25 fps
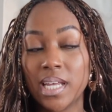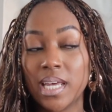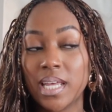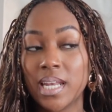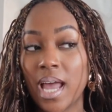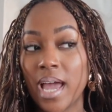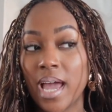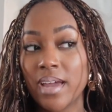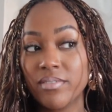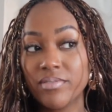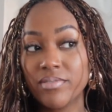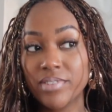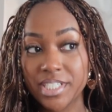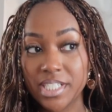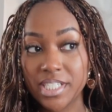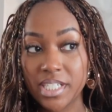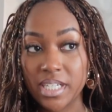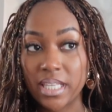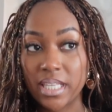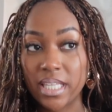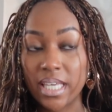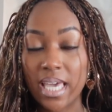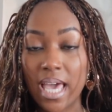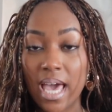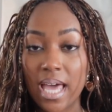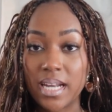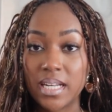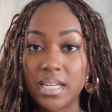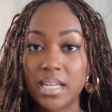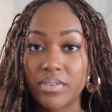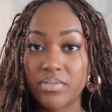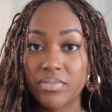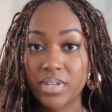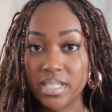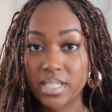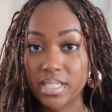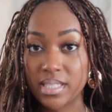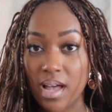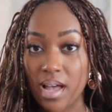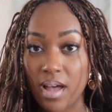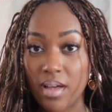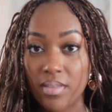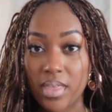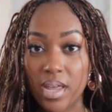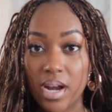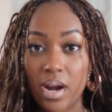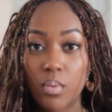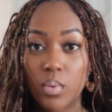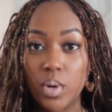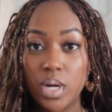and I originally had a different style
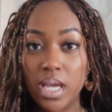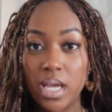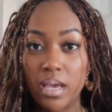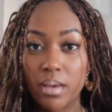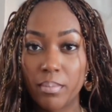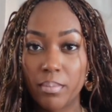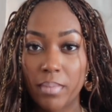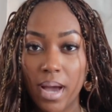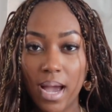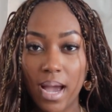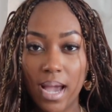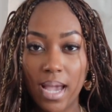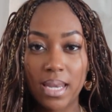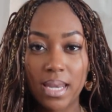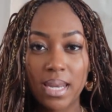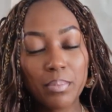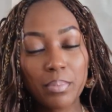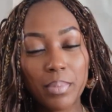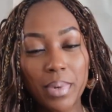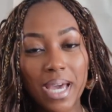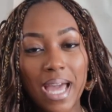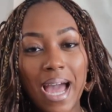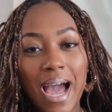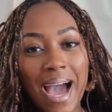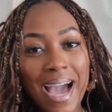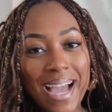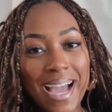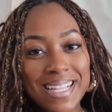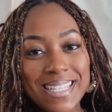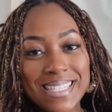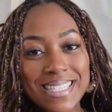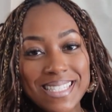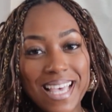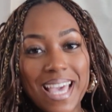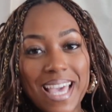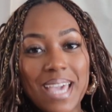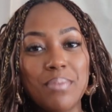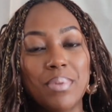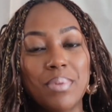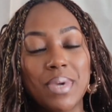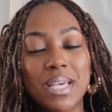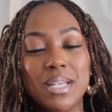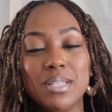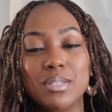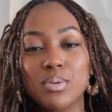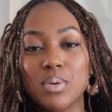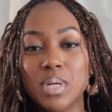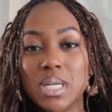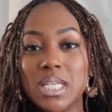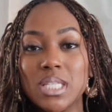that I wanted in mind, but hindsight being
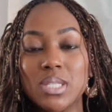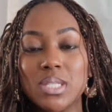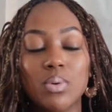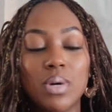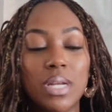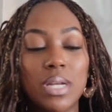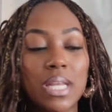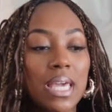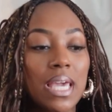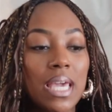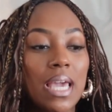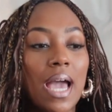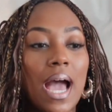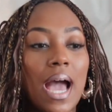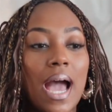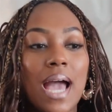2020,